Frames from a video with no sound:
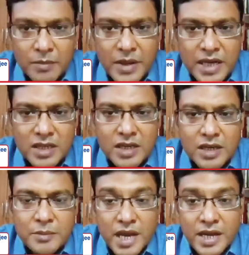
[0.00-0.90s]
But
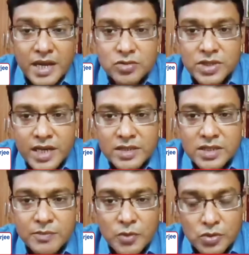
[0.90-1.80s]
prior to that,
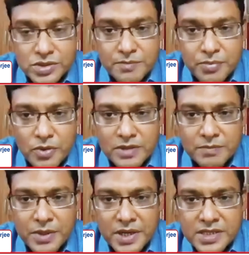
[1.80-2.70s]
the most
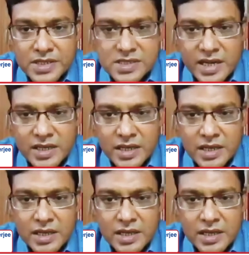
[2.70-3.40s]
important part is that